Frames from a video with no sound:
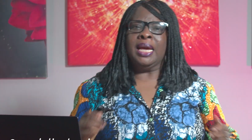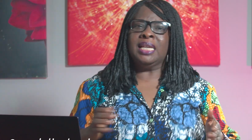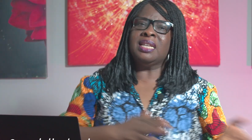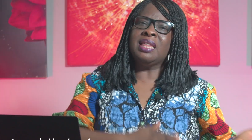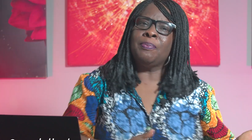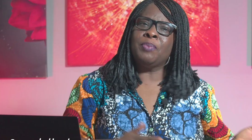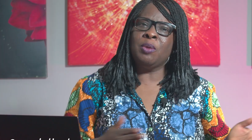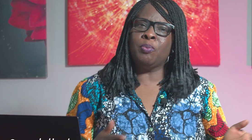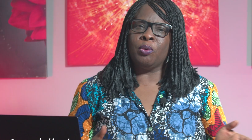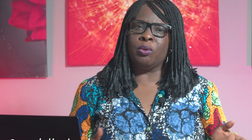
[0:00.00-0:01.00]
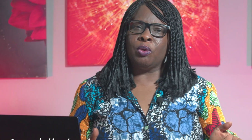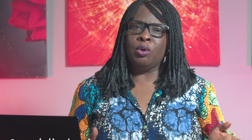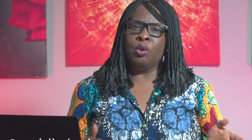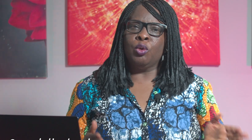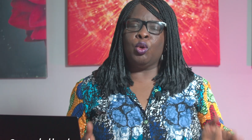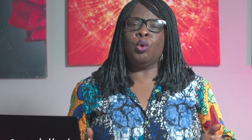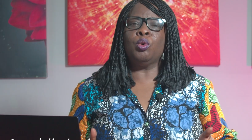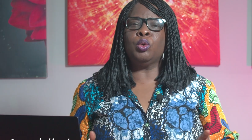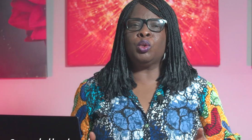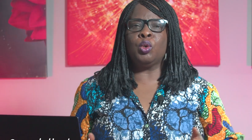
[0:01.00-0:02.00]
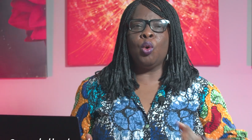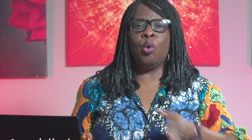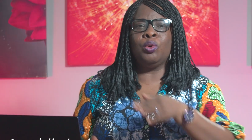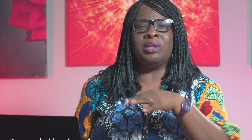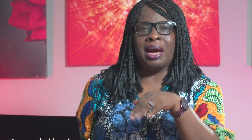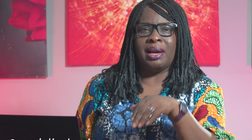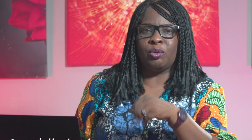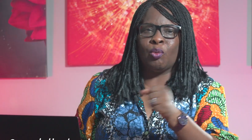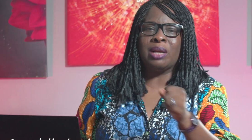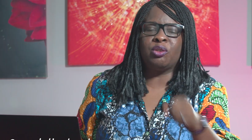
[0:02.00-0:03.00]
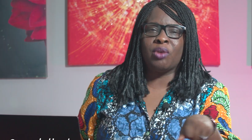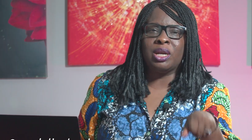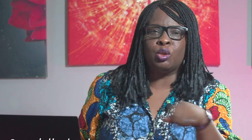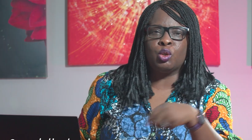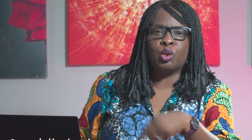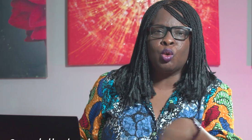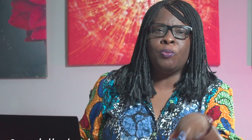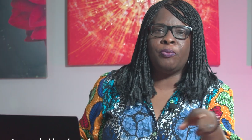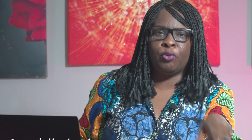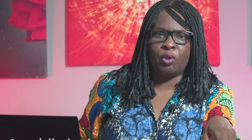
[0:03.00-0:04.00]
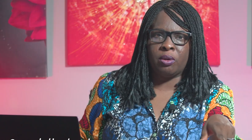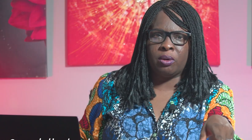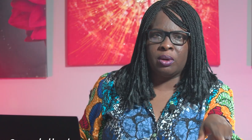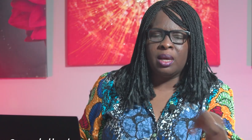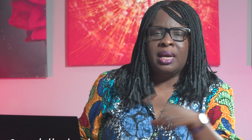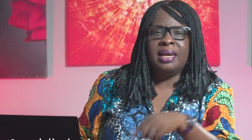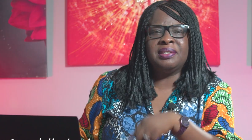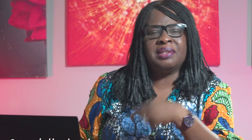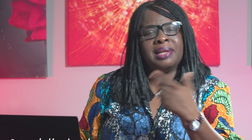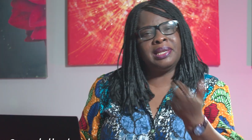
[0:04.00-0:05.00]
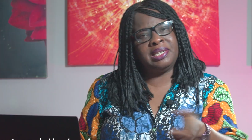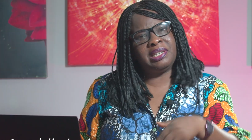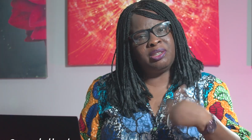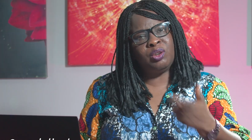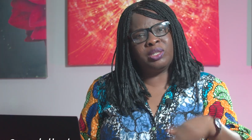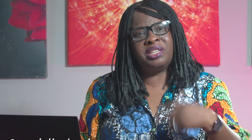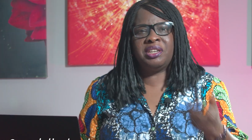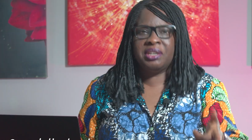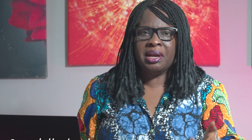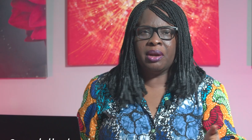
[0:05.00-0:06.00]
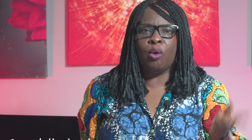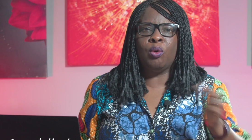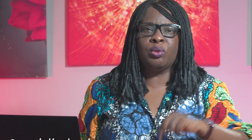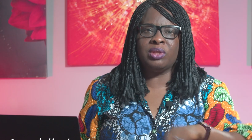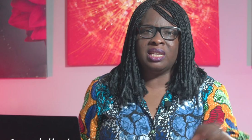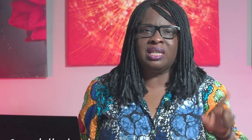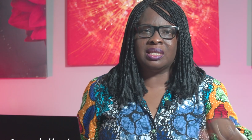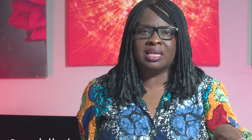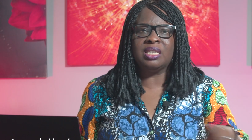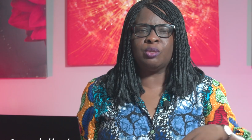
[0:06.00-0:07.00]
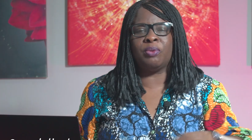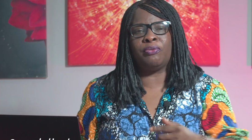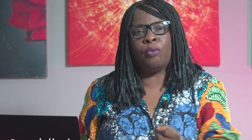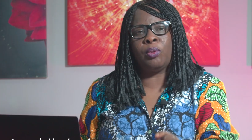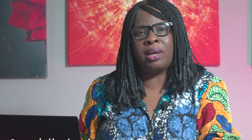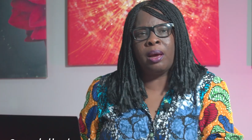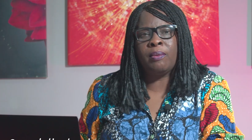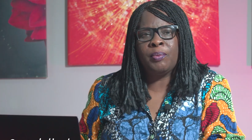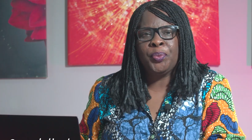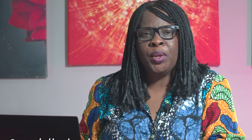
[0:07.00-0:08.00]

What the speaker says: is it that people, those who died while trying to scoop fuel, is it that they did not hear all these things before now?